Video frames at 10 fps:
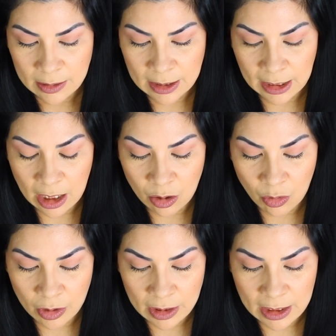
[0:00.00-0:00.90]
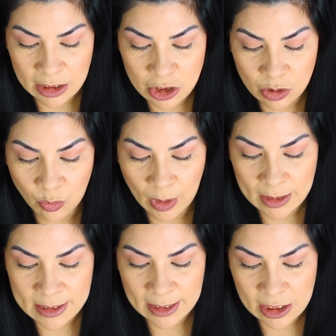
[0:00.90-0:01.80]
Take a 1/4 inch to
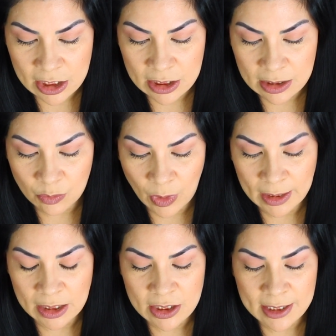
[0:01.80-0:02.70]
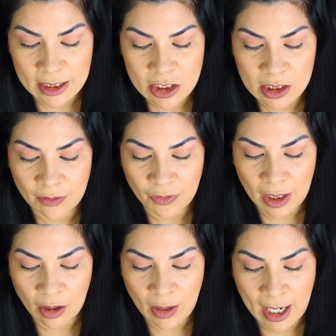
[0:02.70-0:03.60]
1 inch section of
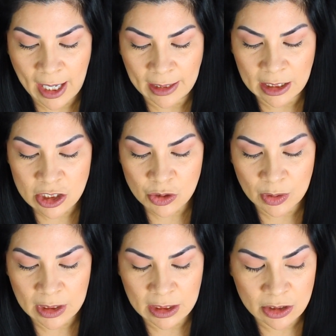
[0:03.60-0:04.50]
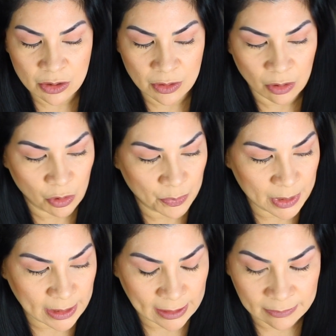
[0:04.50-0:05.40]
hair and insert it into the
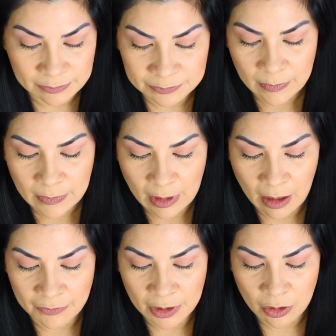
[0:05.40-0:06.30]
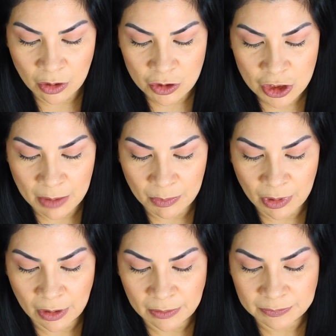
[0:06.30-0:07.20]
opening of the curl
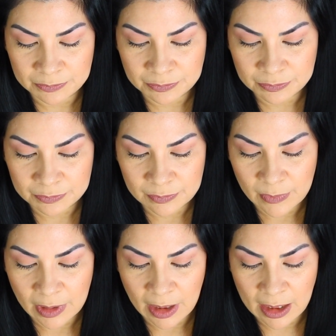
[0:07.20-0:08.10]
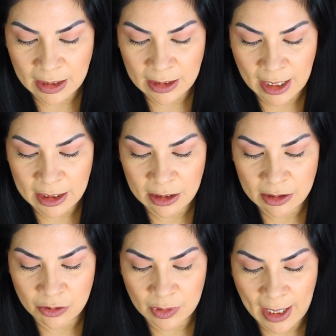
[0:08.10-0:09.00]
chamber in a
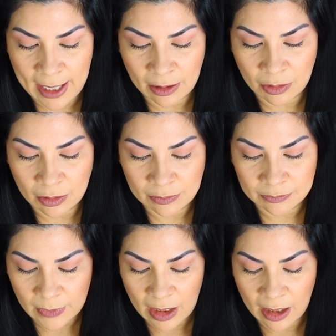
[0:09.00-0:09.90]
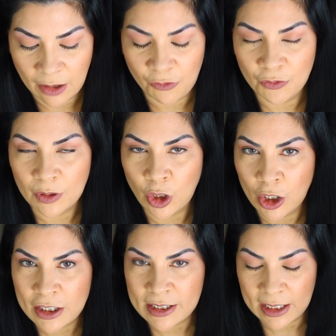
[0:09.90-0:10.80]
90-degree angle. If
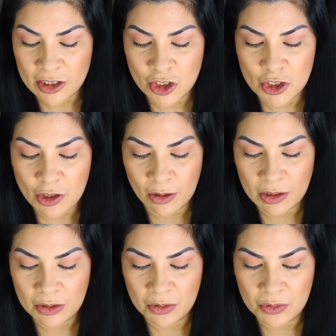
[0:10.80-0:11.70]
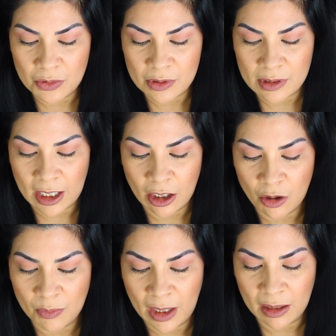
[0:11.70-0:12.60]
large sections are used,
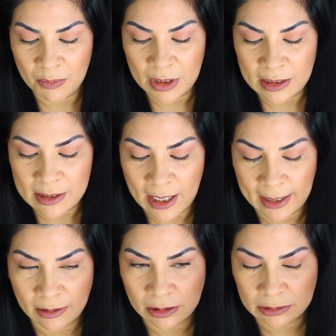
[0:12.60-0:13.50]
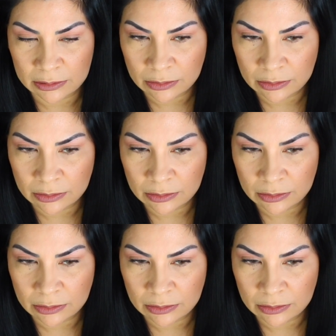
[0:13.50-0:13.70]
hair may be tangled.